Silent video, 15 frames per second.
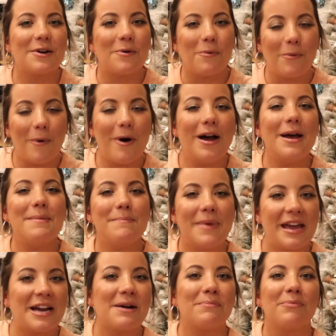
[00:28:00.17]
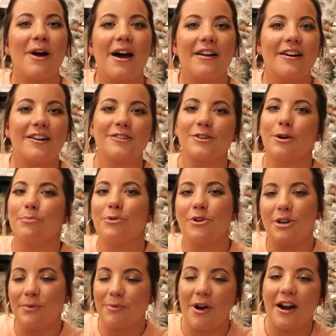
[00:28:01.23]
what makeup products or
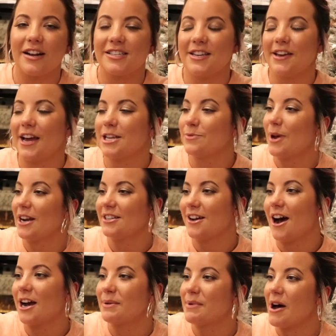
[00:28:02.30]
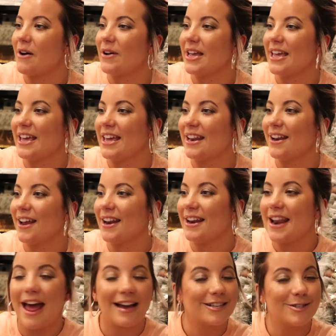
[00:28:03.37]
beauty products that you guys want to talk about in
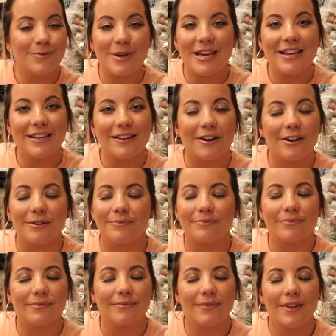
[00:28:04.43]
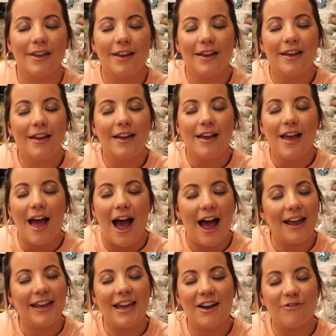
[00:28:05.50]
next week or
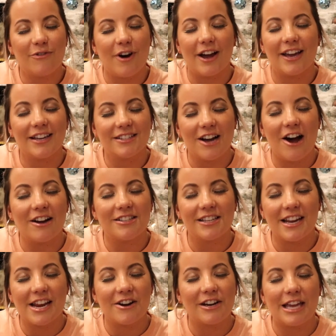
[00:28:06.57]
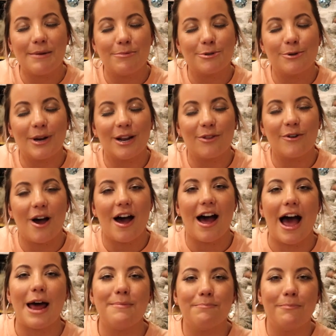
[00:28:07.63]
I can't fucking talk today or keep a train of thought
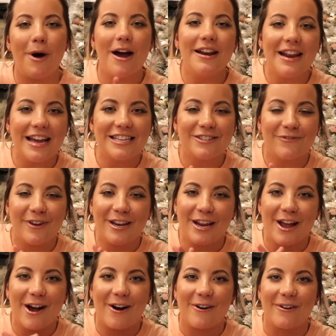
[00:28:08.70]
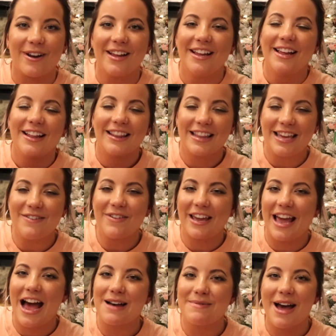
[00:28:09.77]
on Monday's video. Leave a
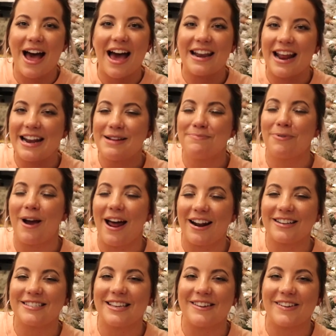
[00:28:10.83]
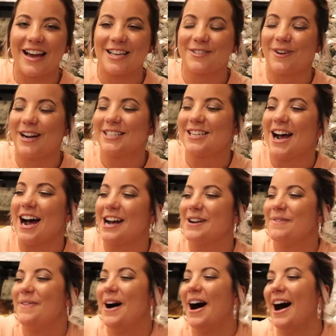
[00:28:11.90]
comment on any products that you guys want to
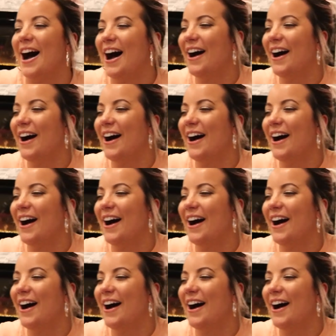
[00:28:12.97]
talk about.